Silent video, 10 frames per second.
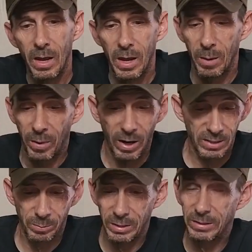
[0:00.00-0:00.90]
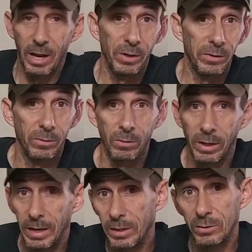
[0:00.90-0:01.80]
and possibly down at their
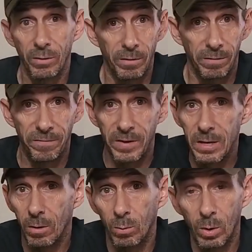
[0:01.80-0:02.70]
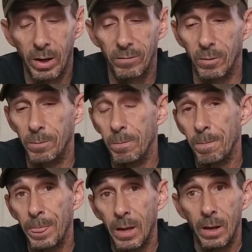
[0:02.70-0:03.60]
legs or their feet or whatever.
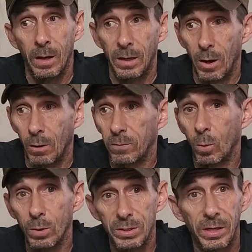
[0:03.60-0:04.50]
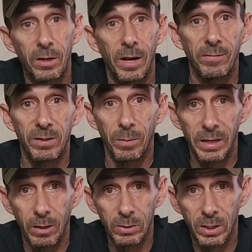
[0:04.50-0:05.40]
Now, of course, they could have
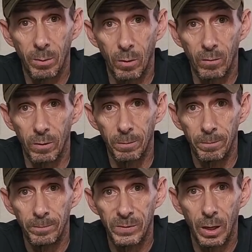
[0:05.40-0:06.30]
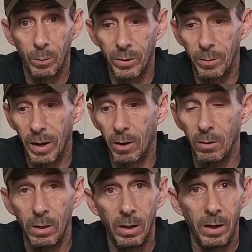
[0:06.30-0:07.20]
somebody else come over to help them out,
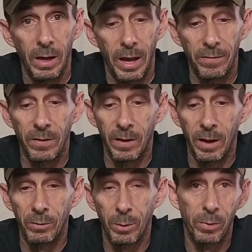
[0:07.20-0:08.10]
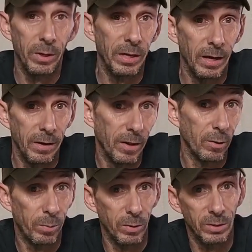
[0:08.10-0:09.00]
and now you're putting
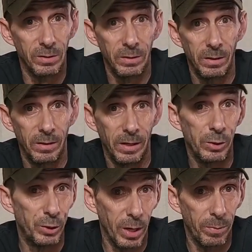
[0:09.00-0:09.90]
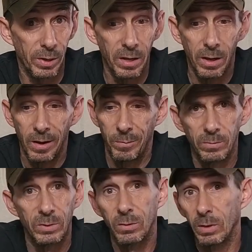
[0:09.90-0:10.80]
another person in jeopardy.
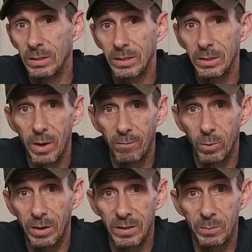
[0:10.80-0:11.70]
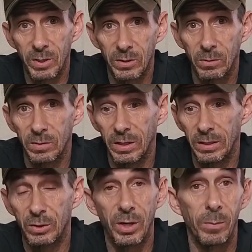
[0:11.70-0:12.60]
So let's say you have one of these pistols
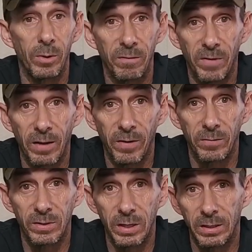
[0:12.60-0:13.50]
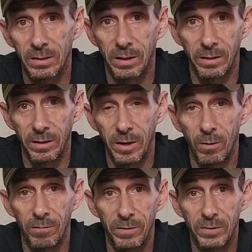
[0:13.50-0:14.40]
that's chambered in 5.56, like an
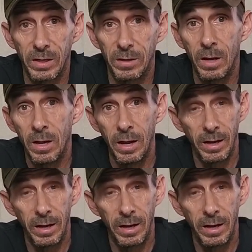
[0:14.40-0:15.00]
AR-15, and